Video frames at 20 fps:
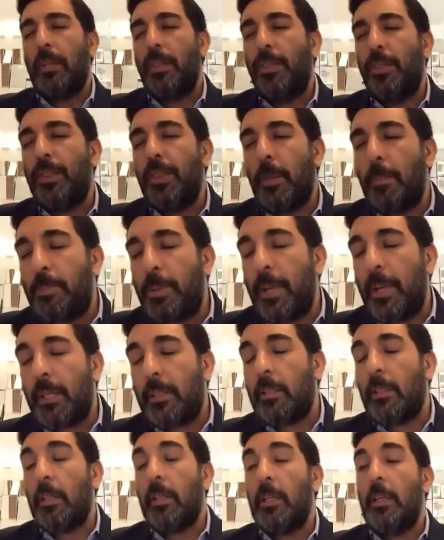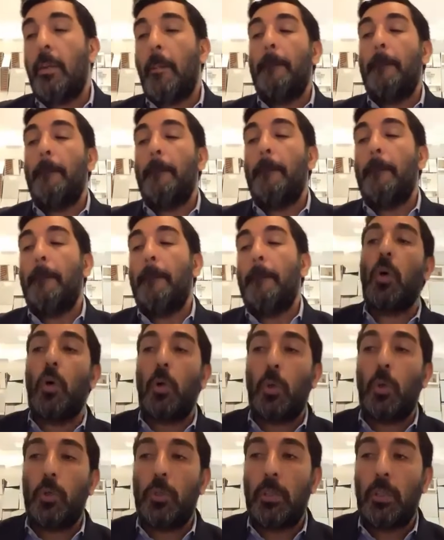the pit, being
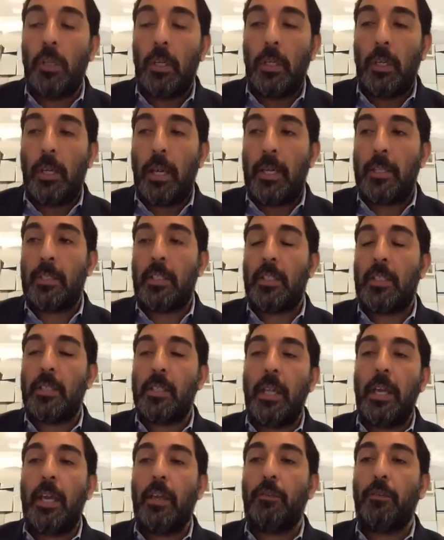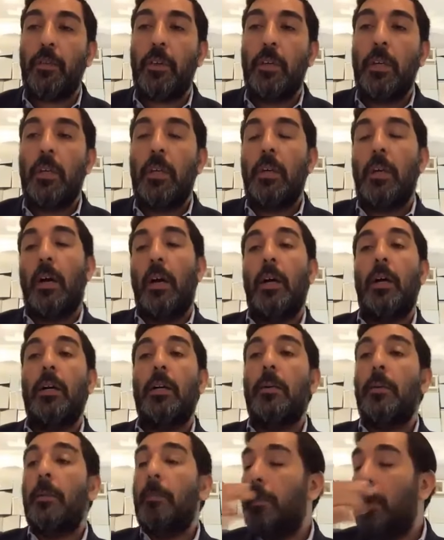sold as a slave, uh,
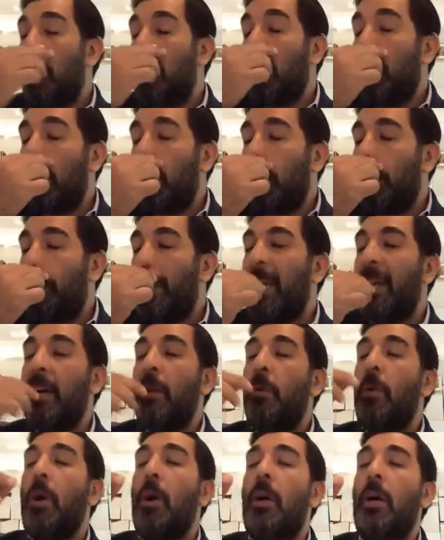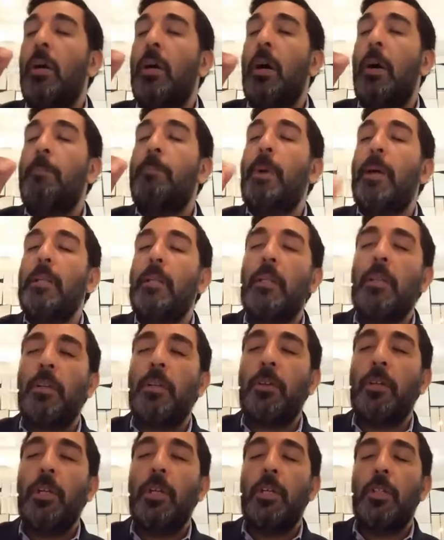uh, being a, a, a
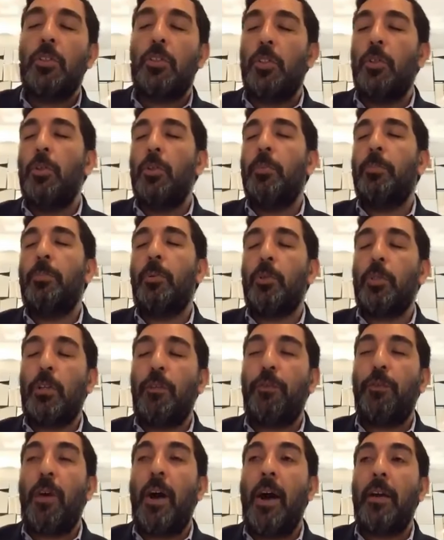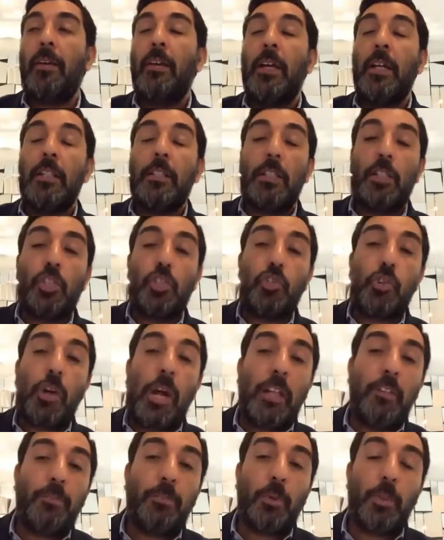butler to Potiphar, the
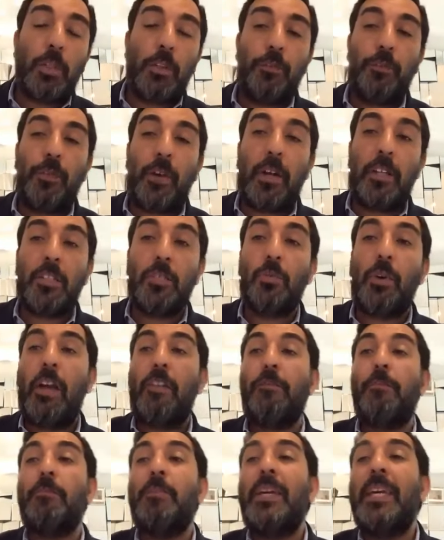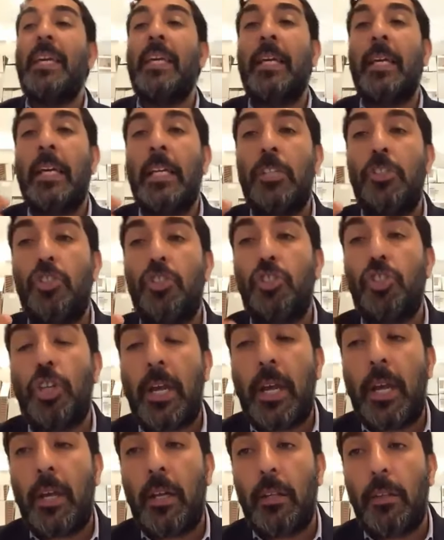trial of Potiphar's wife, being in
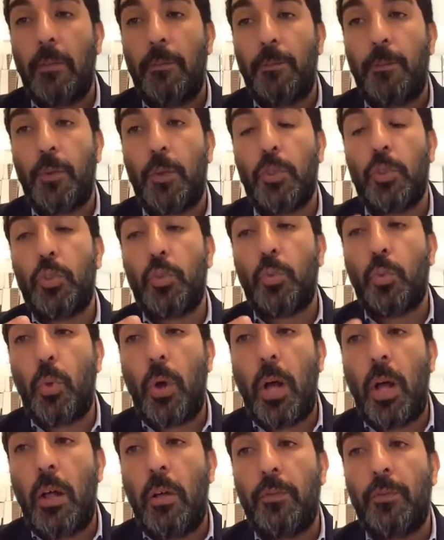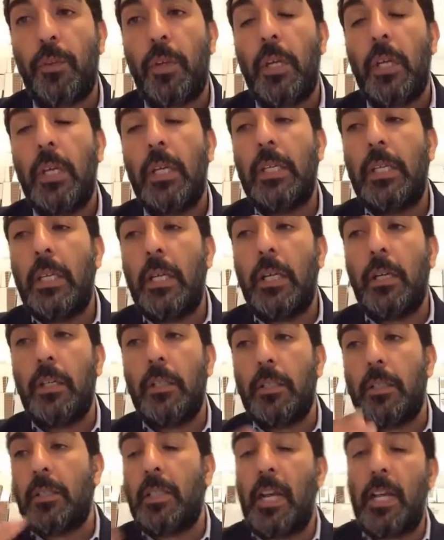jail for 12
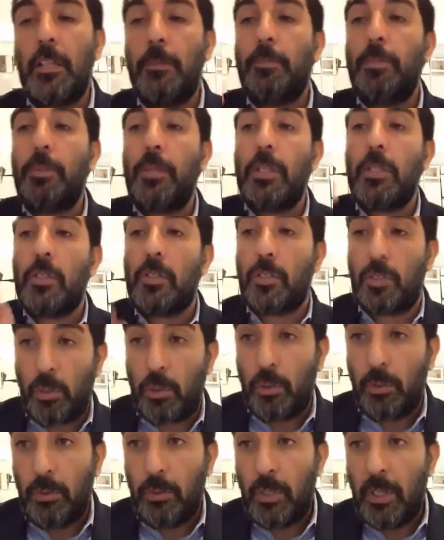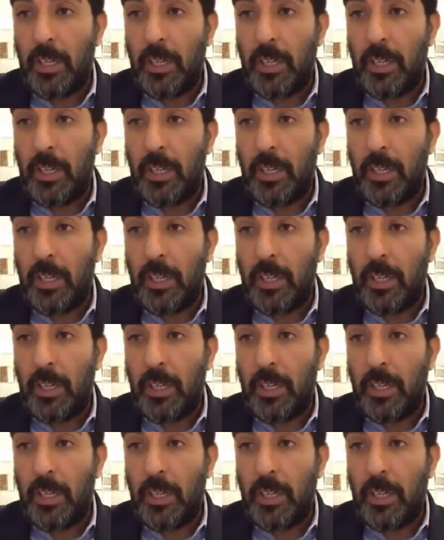years, 10 plus 2,